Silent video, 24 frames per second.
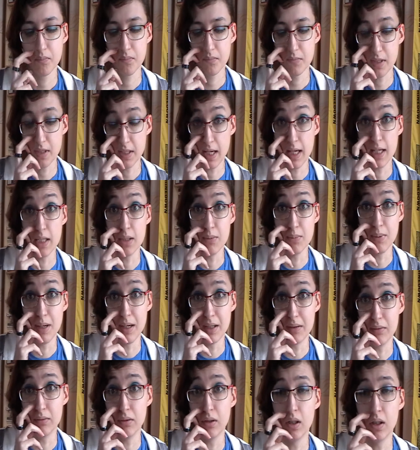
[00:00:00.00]
today as
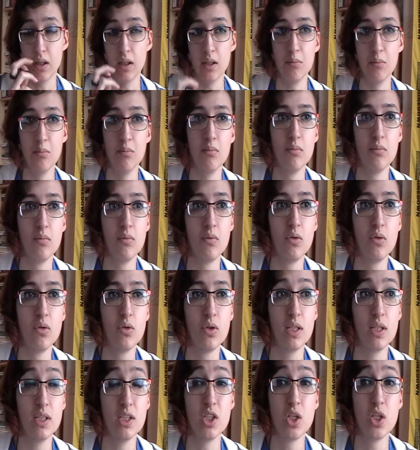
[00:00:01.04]
well, I'm,
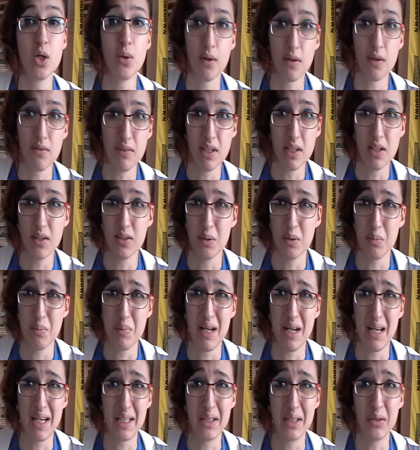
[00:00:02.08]
there's two other videos I'm
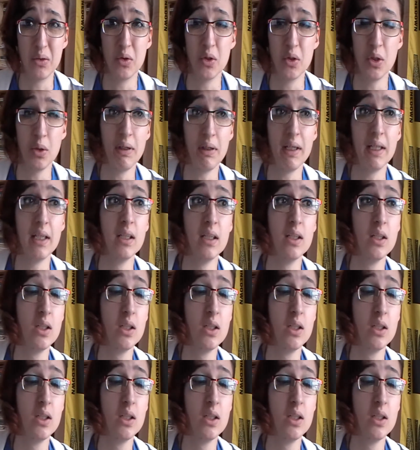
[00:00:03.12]
planning on doing.